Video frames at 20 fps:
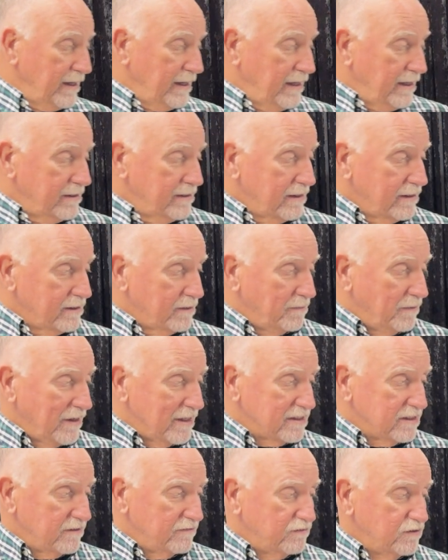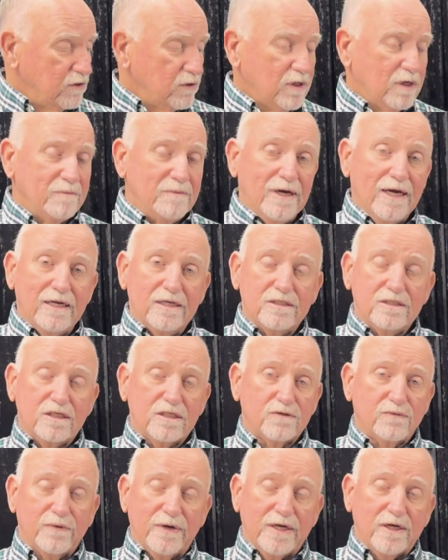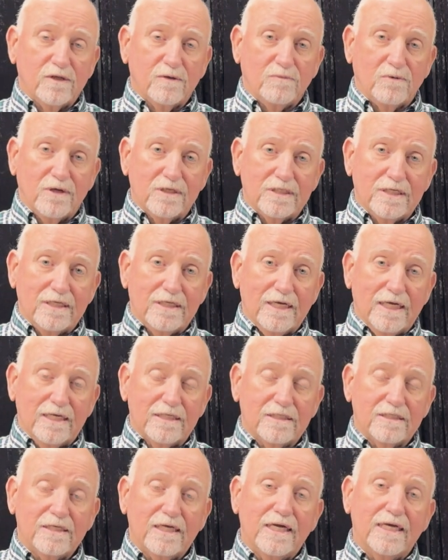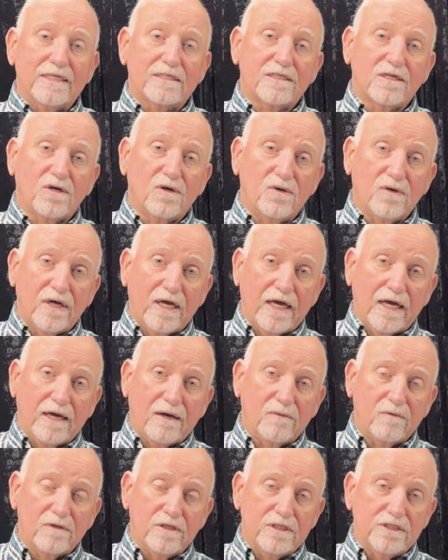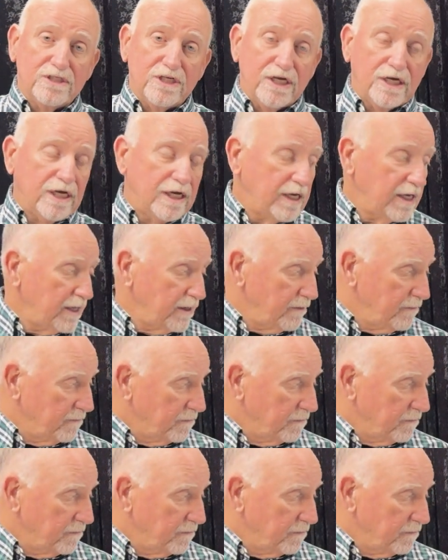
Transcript: And then the positive 2 command is just regular present tense, escoge with a G-E.